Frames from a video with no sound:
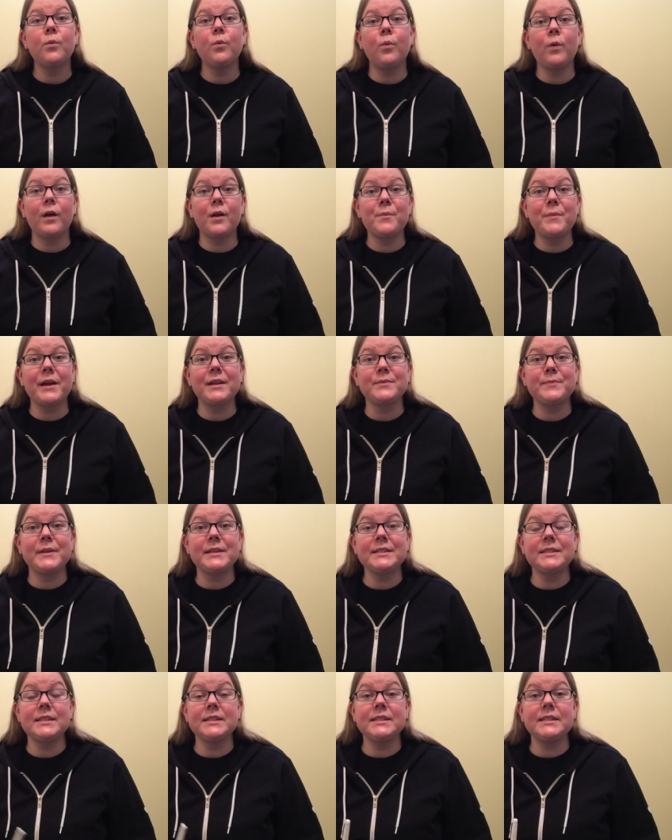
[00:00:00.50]
Welcome back to
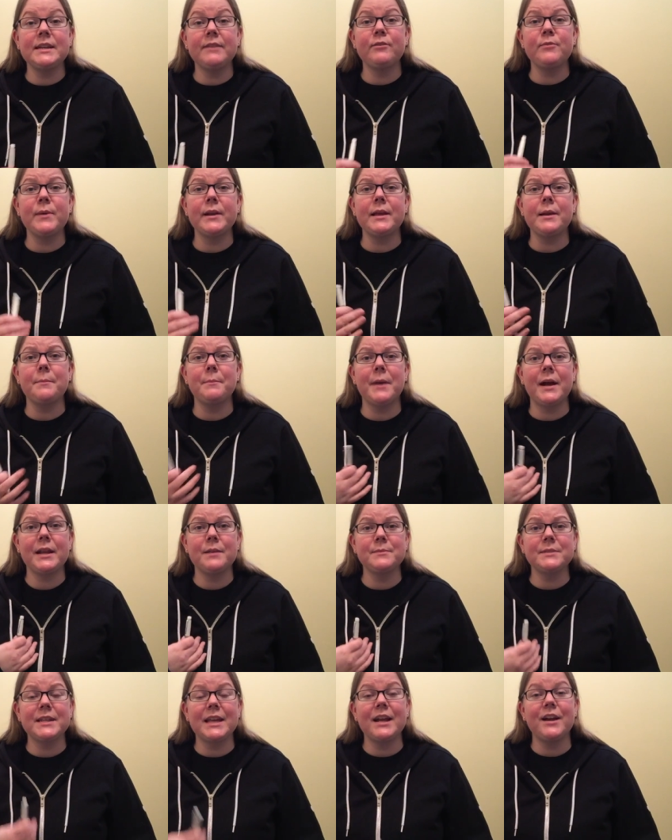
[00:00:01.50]
Pens and Tea, everybody. My
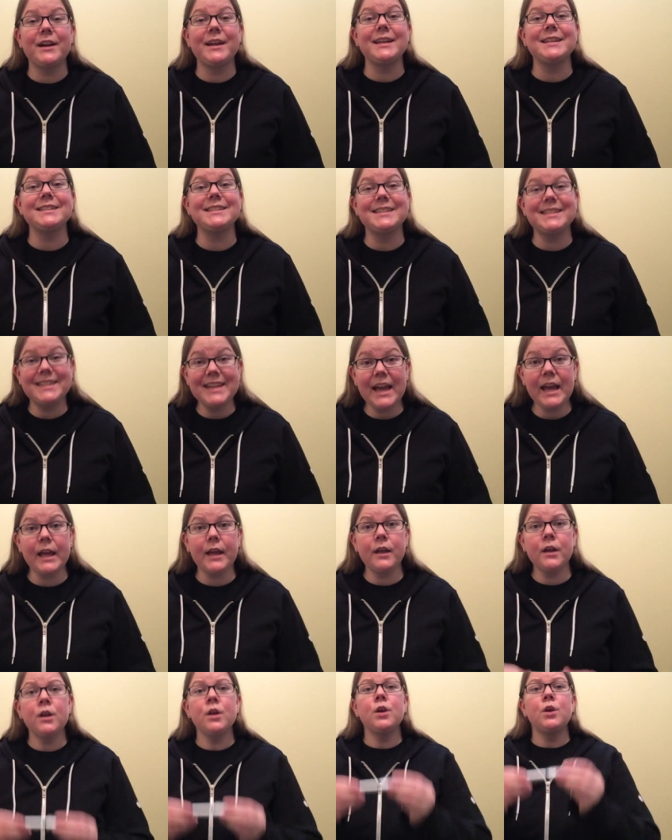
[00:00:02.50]
name is Carrie, and
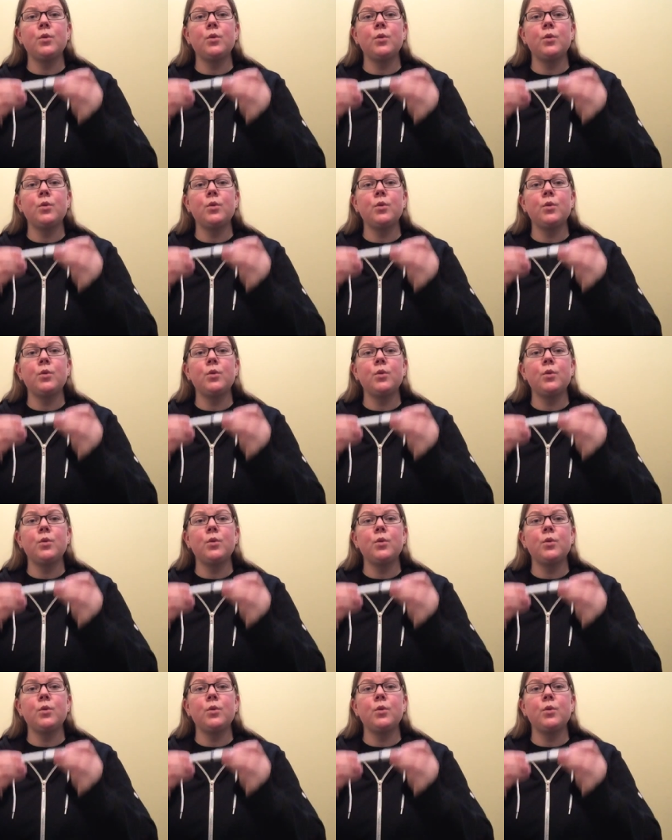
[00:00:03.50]
today